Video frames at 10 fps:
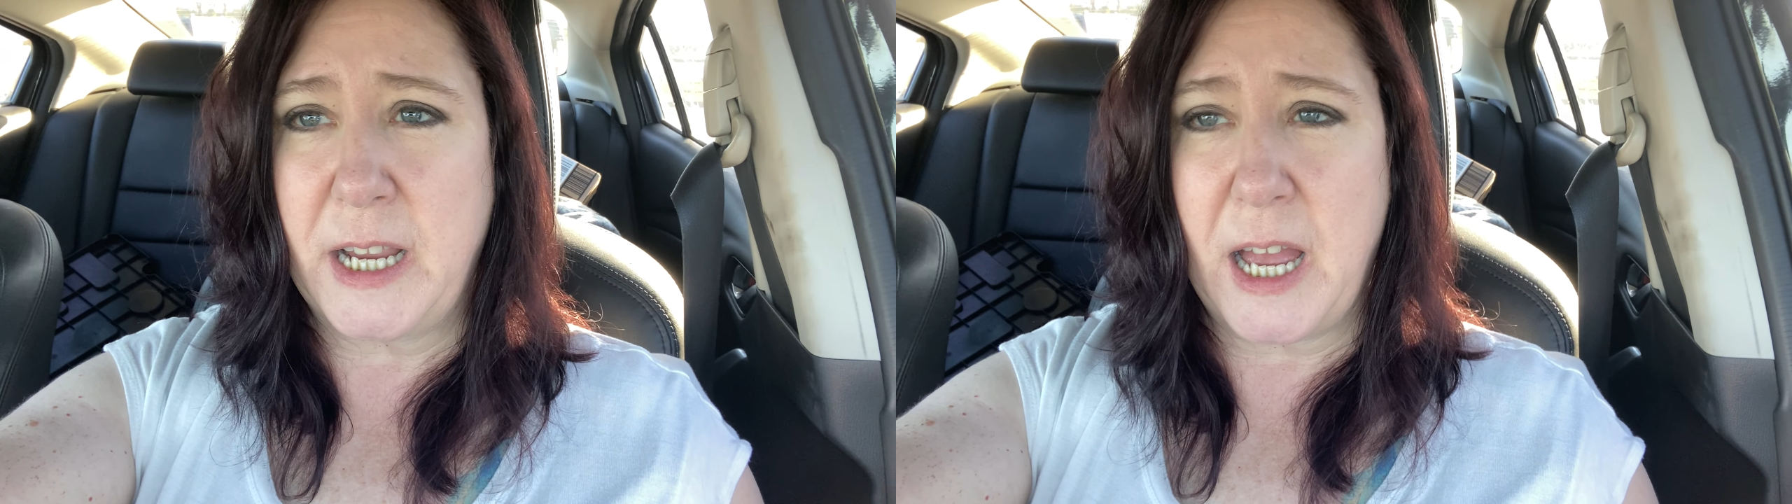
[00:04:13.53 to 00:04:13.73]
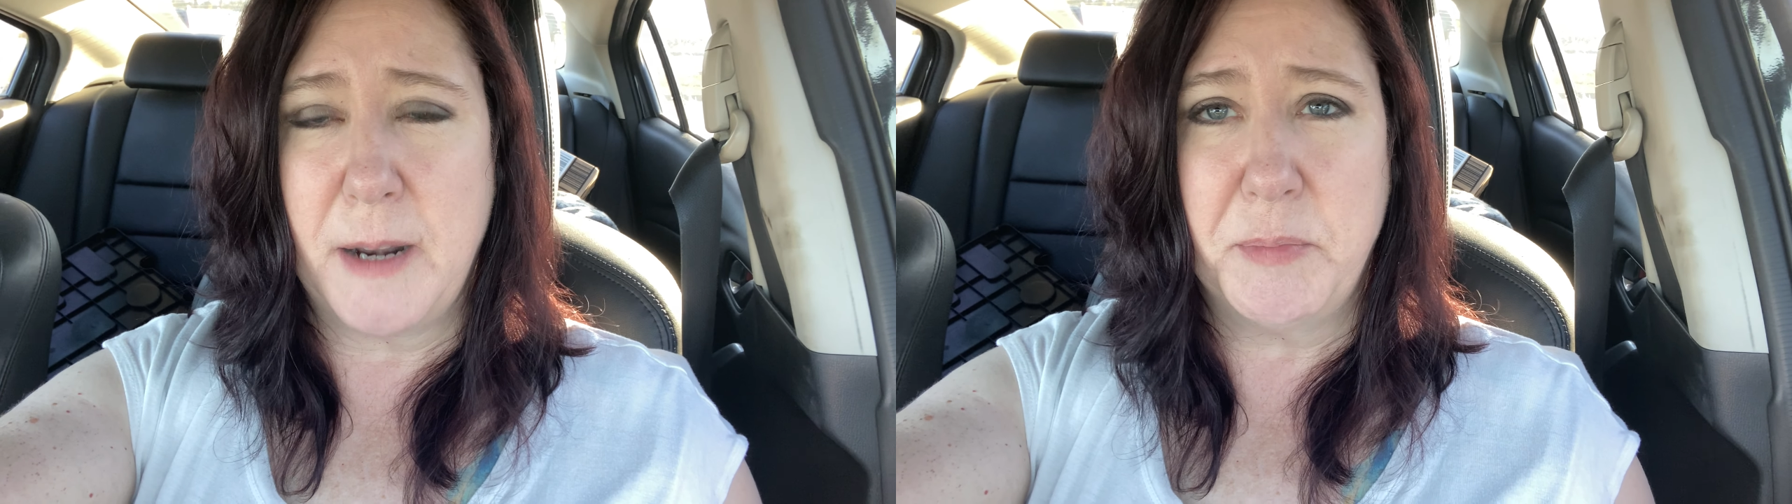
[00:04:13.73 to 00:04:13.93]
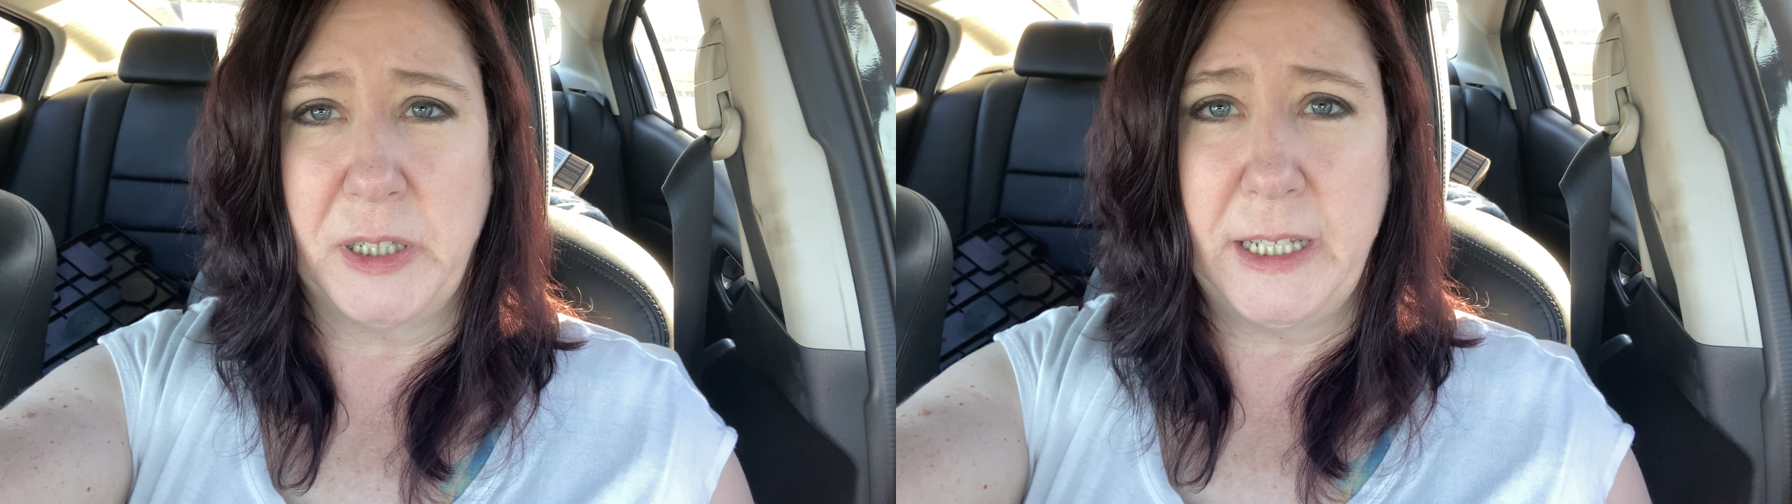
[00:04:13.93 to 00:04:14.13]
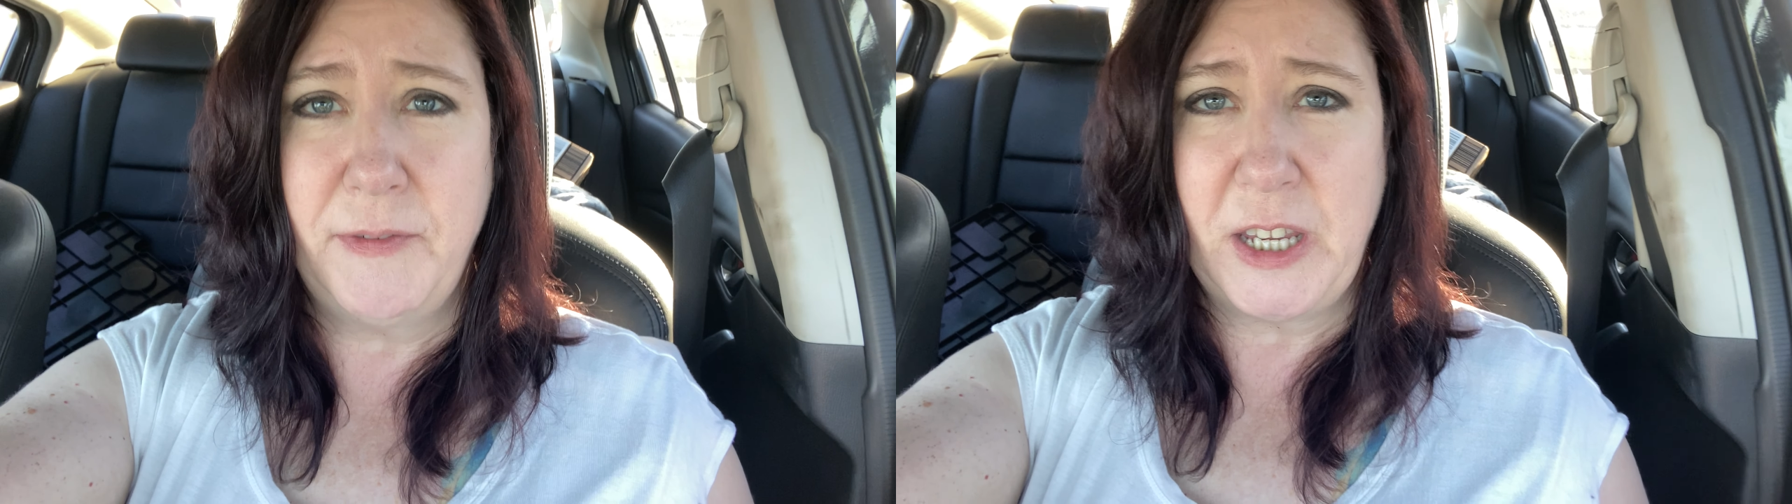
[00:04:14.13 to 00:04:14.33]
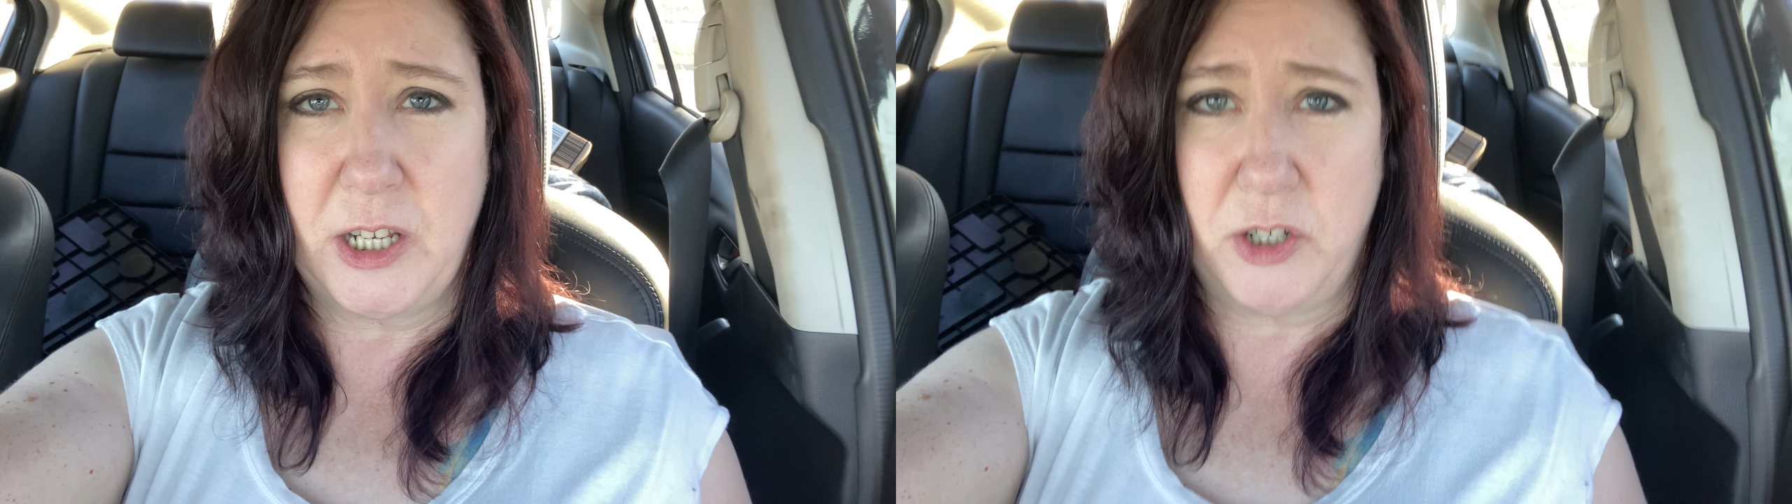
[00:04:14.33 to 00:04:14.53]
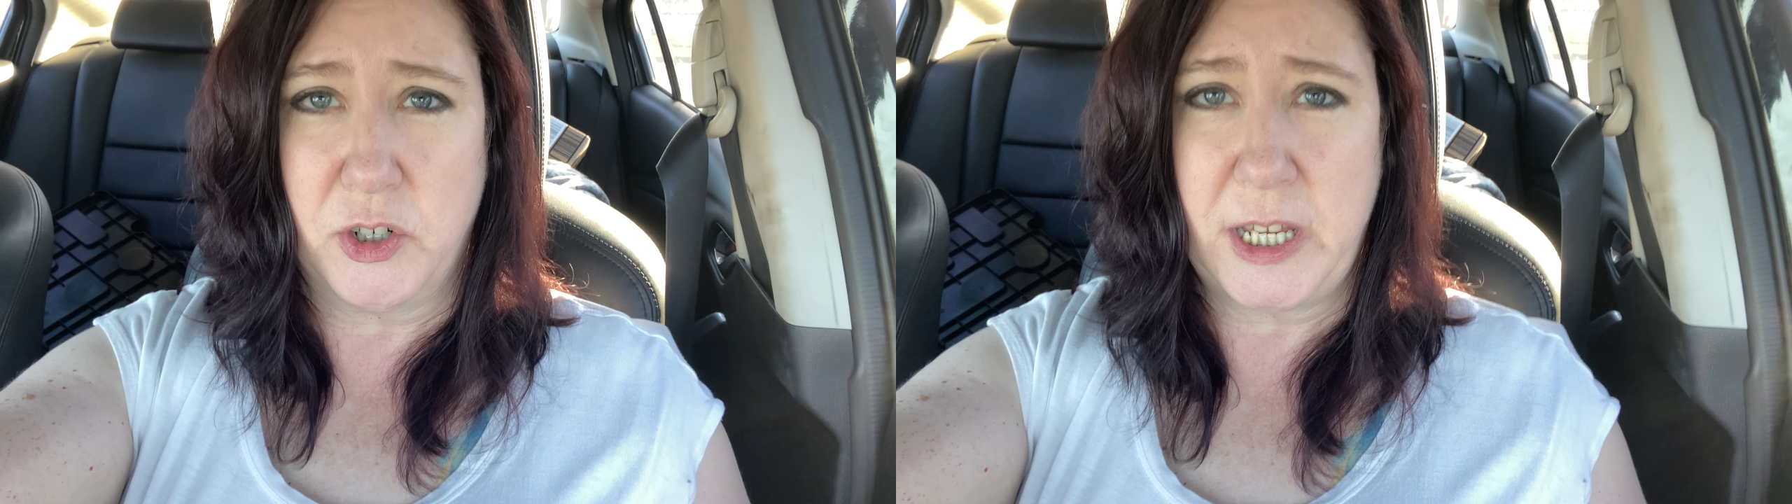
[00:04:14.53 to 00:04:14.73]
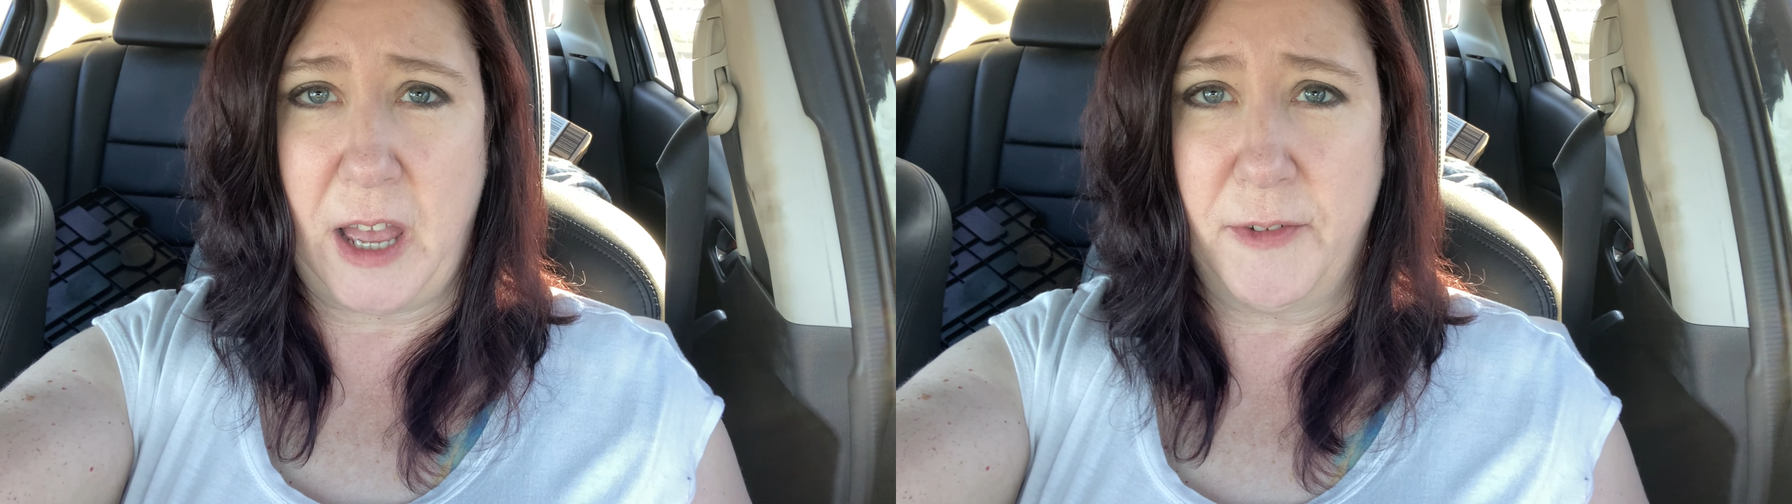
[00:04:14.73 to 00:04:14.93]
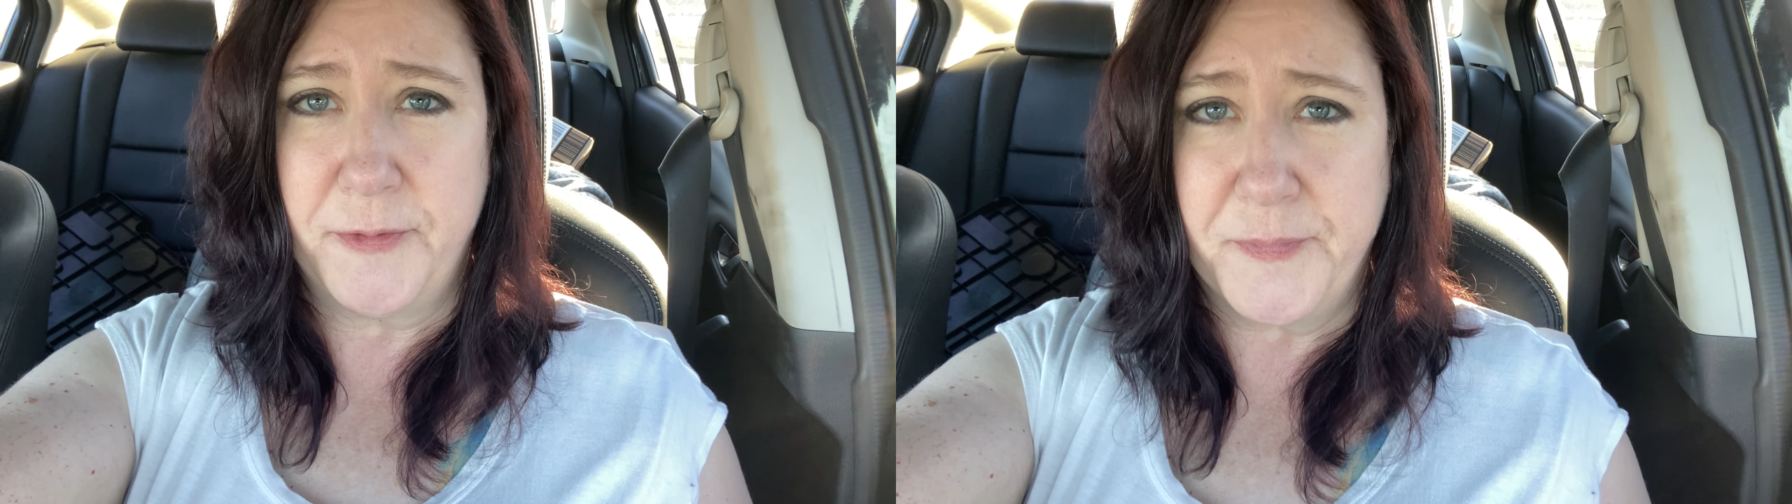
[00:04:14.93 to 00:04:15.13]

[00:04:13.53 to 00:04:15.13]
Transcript: God believing in yourself,